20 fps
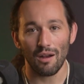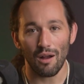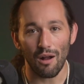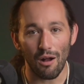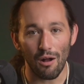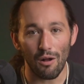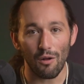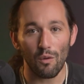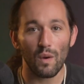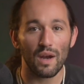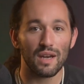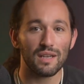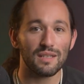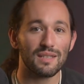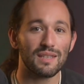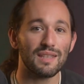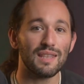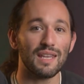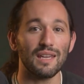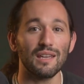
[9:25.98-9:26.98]

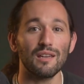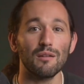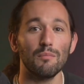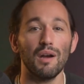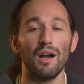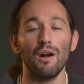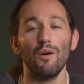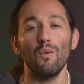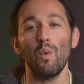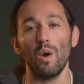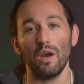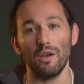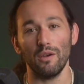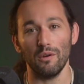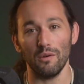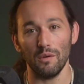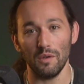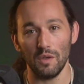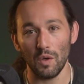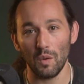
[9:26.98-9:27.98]
Always think about what
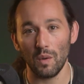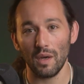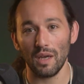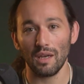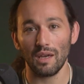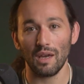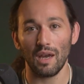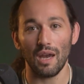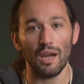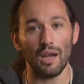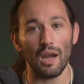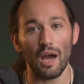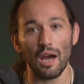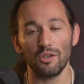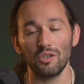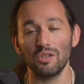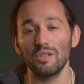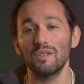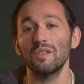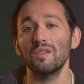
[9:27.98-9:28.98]
you're doing and
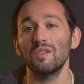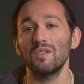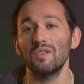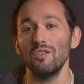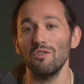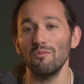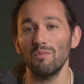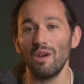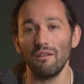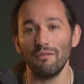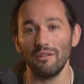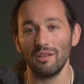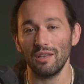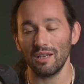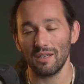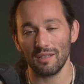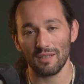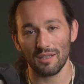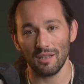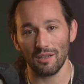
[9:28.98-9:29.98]
not just assume
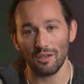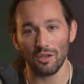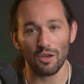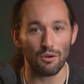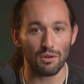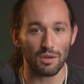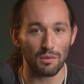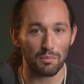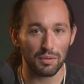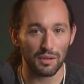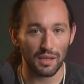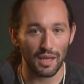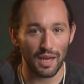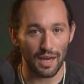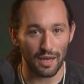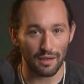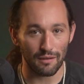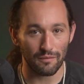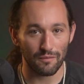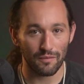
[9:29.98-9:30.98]
everything's gonna go to
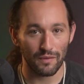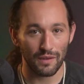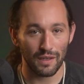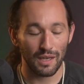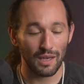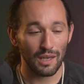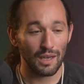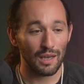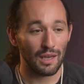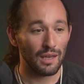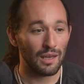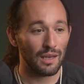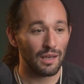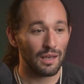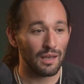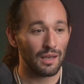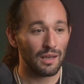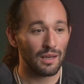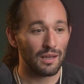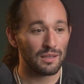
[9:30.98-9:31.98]
plan.
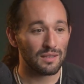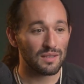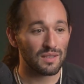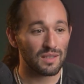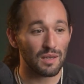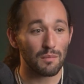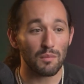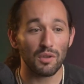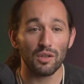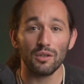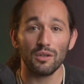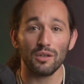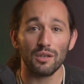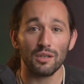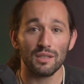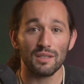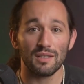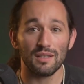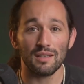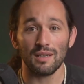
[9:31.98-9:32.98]
Similar
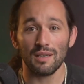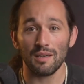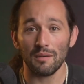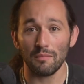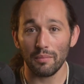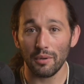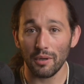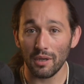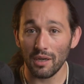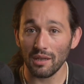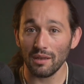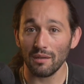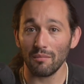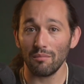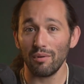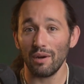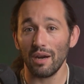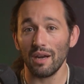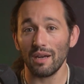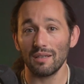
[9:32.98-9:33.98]
to putting the
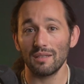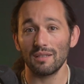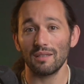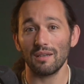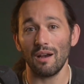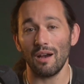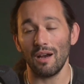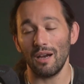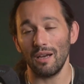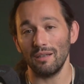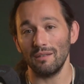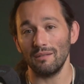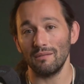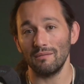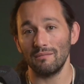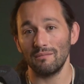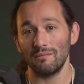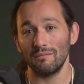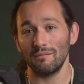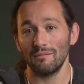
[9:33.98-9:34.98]
brakes
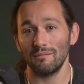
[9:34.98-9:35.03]
on